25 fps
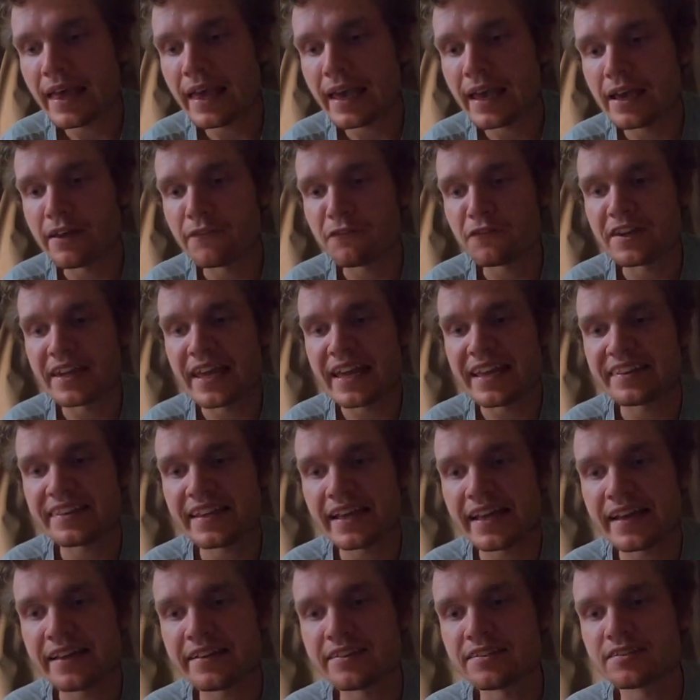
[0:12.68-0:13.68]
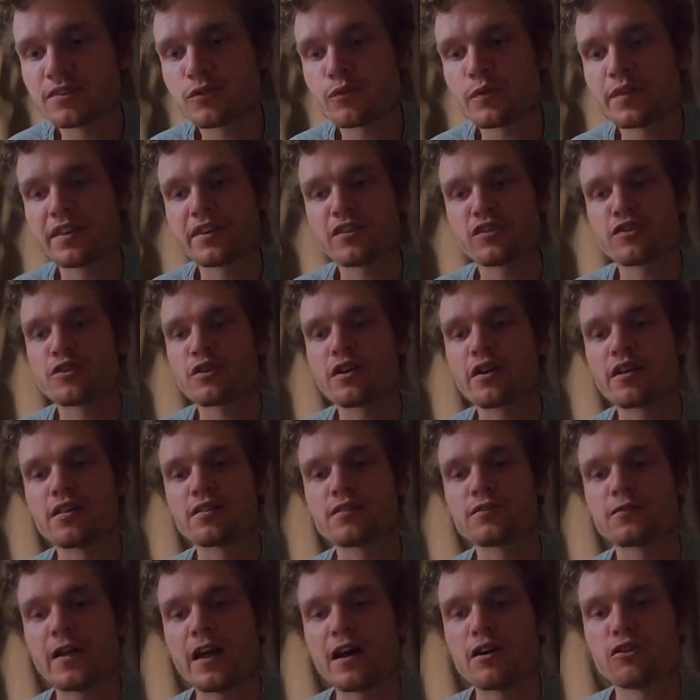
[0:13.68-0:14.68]
And uh, Fernandez won the two
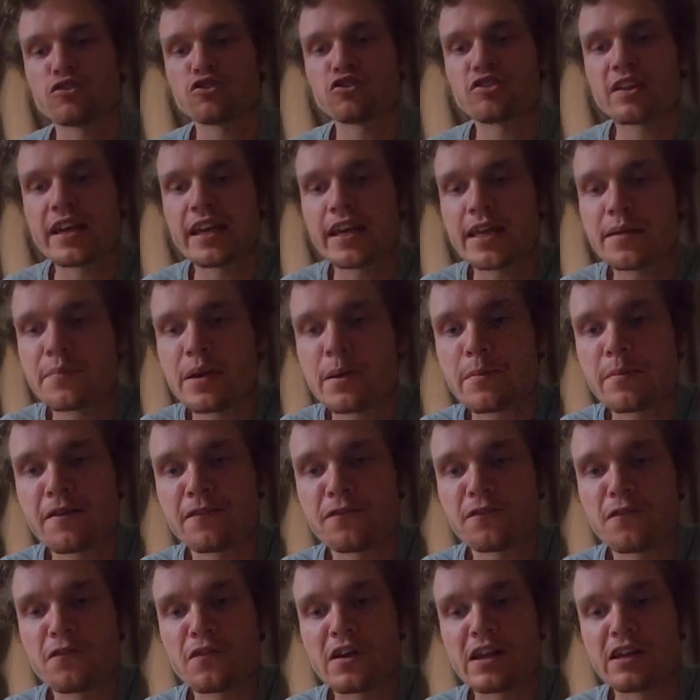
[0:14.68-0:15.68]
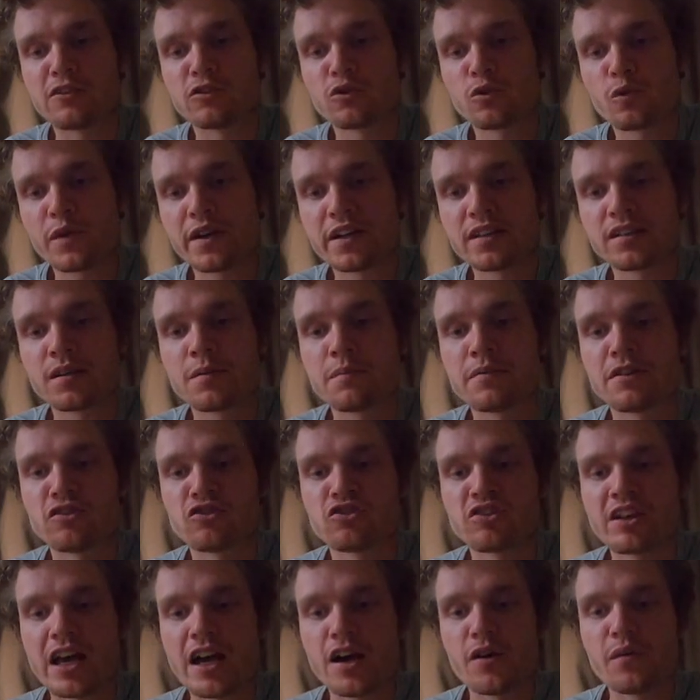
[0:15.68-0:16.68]
goals for Elche, meanwhile for Valladolid,
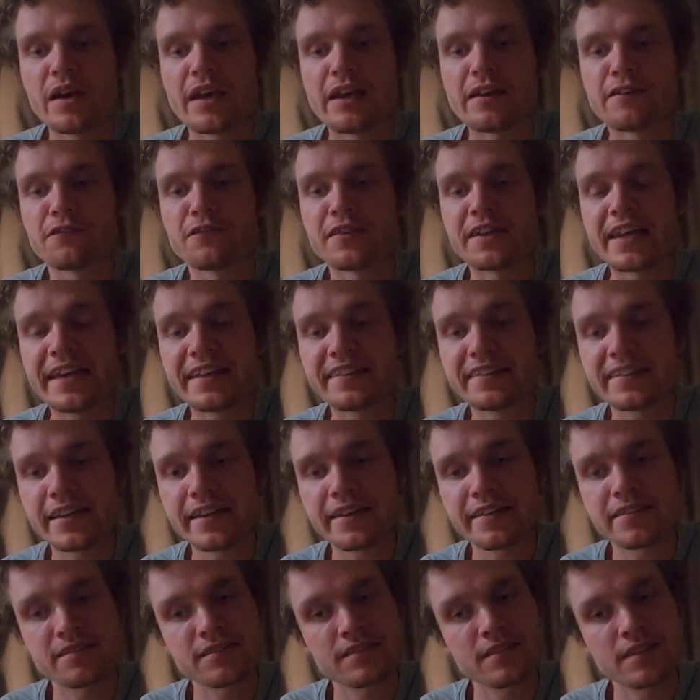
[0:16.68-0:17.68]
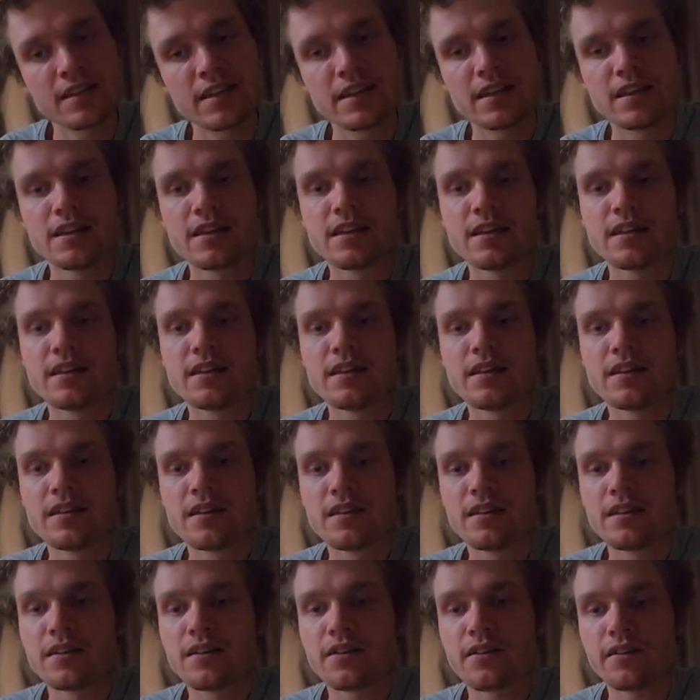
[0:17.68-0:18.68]
Michelle and Fernandez.
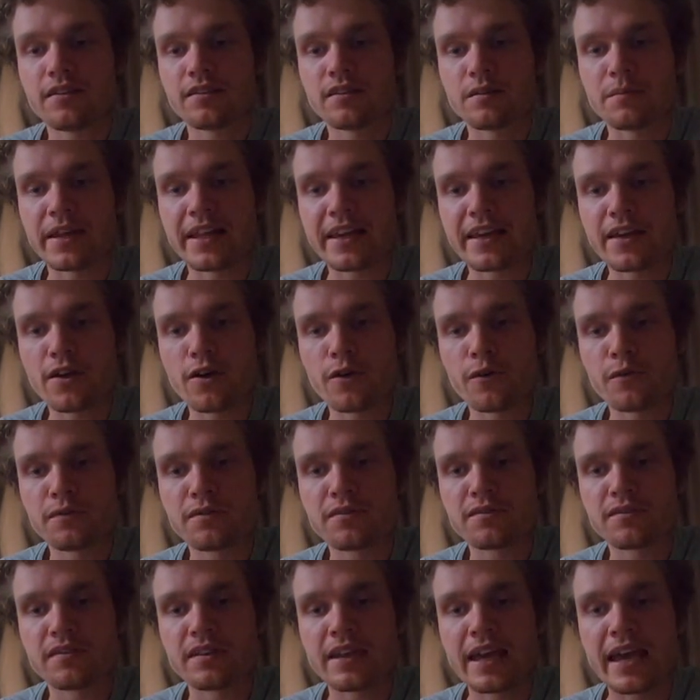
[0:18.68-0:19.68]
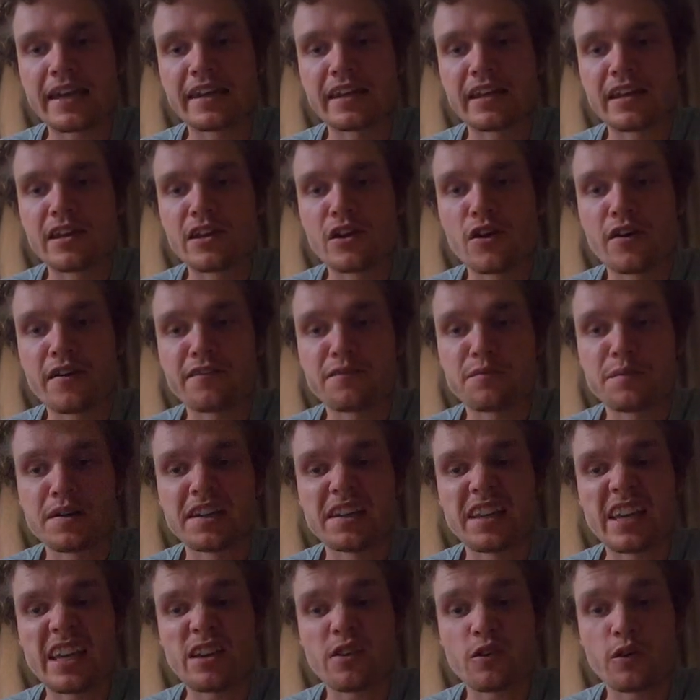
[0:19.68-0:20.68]
Got some late goals, 89th
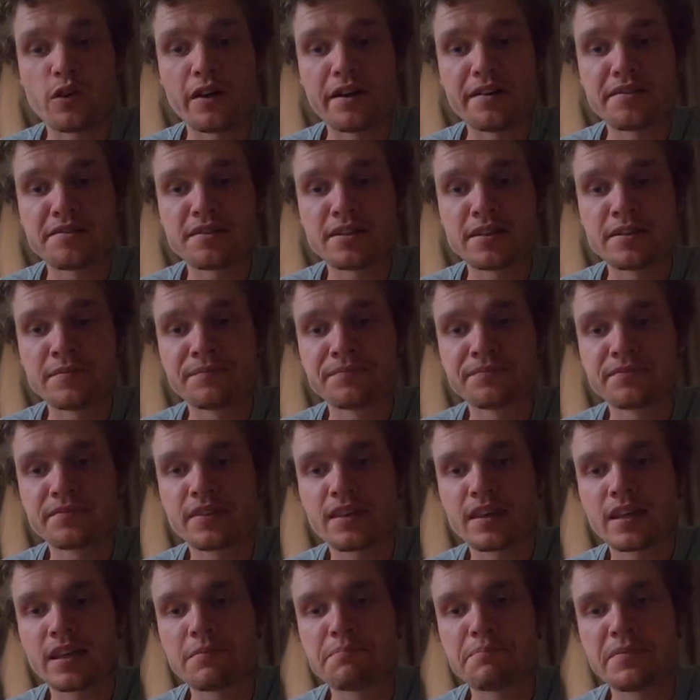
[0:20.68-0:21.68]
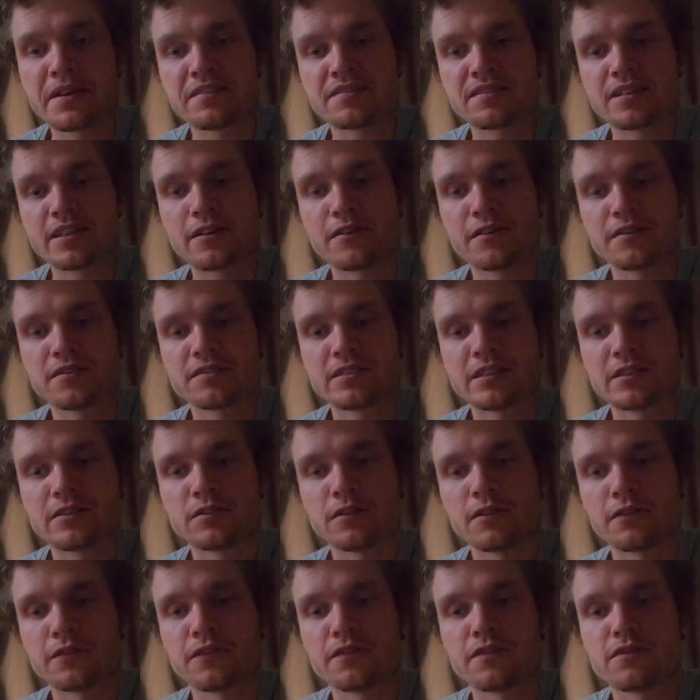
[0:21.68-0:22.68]
minute equaliser. Misa got
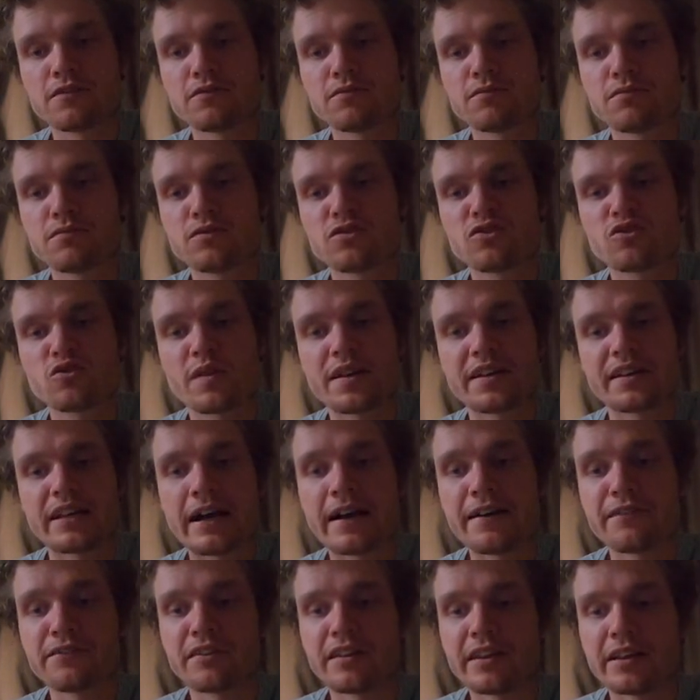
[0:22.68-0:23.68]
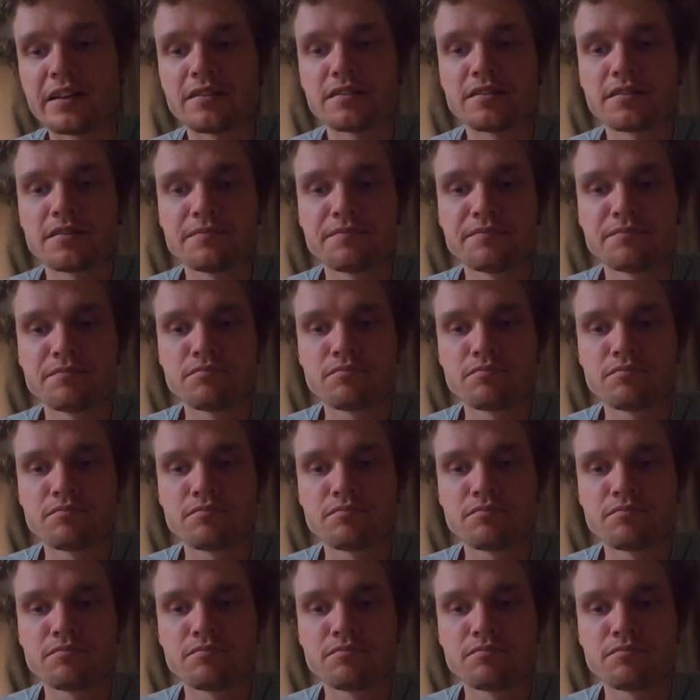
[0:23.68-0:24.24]
sent off straight after that.